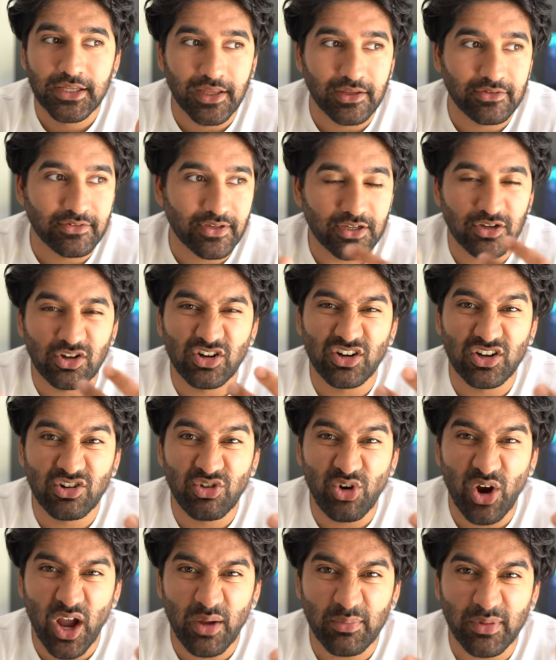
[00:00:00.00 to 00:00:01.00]
It's like, oh
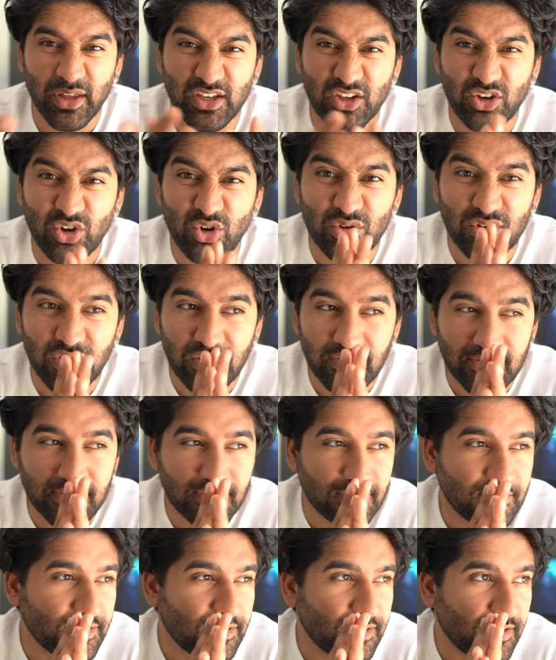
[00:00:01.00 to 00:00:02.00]
crap, like, you know, is
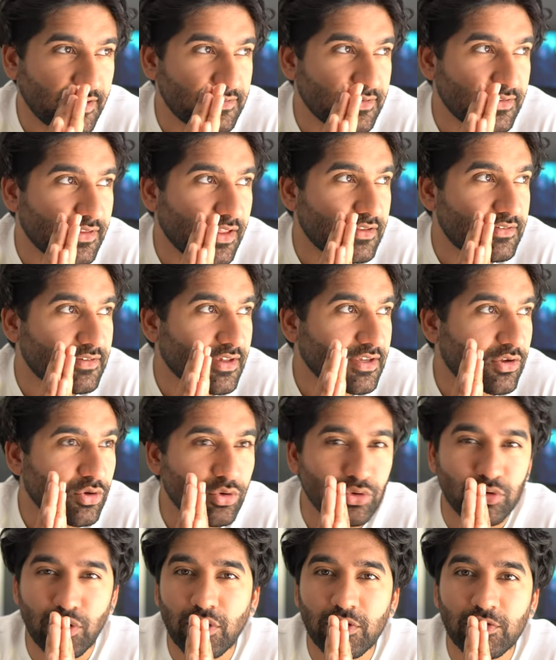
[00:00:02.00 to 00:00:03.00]
it, is it, it's like,
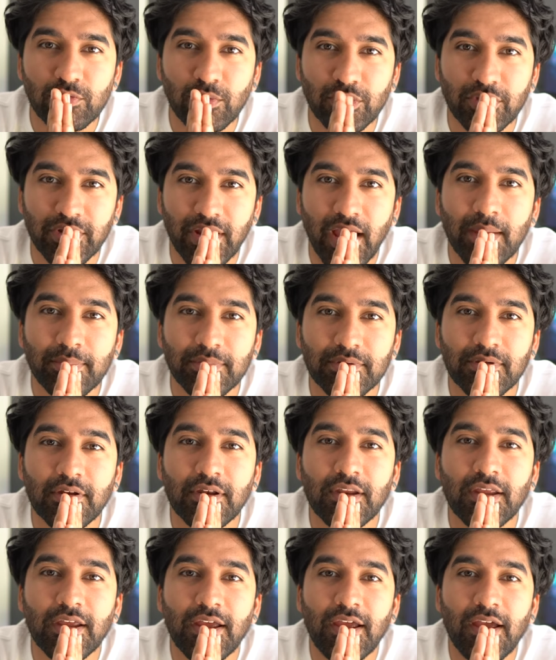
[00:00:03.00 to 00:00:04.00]
who knows what could
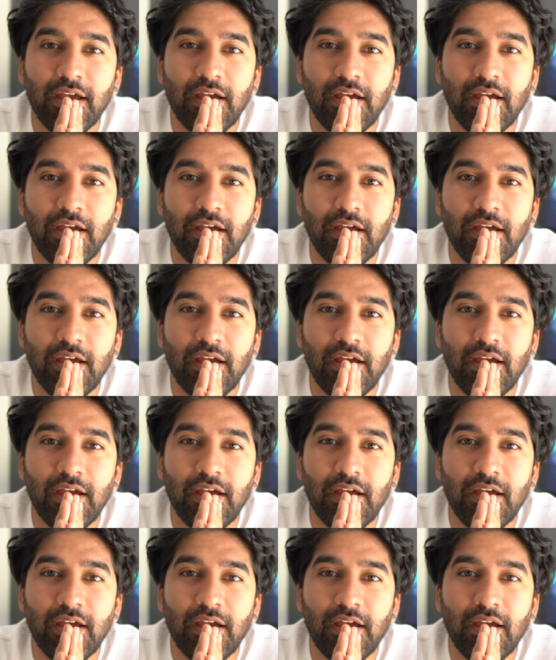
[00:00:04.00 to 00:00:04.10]
happen.